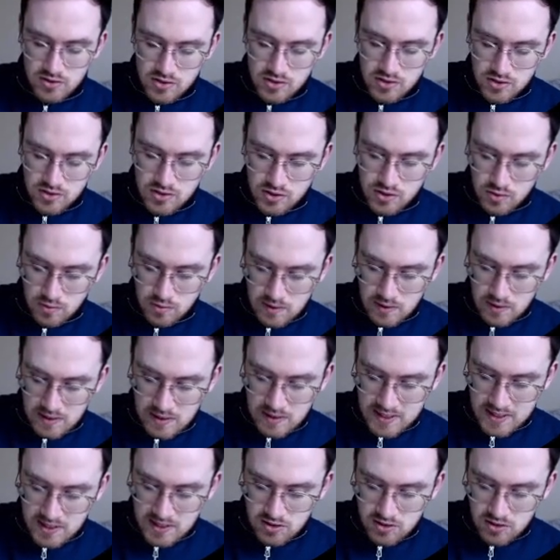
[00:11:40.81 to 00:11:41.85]
So like
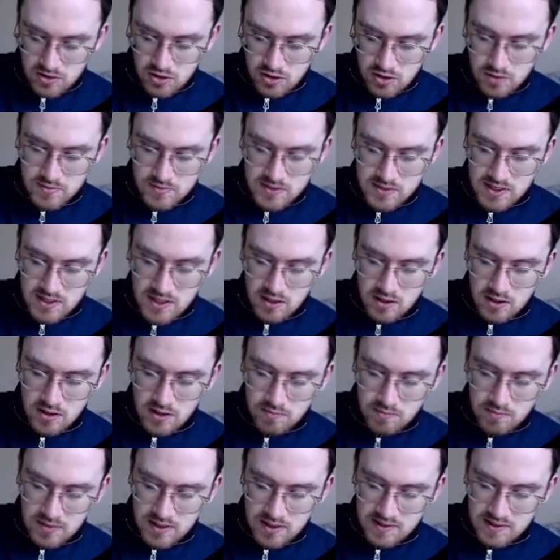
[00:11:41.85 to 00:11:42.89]
terms here
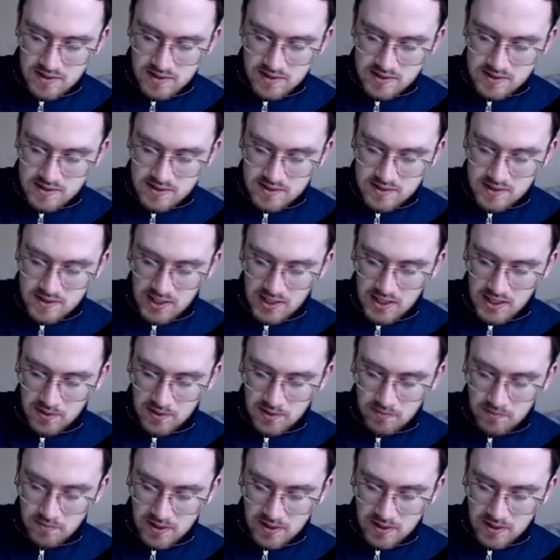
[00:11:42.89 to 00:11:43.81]
mean the same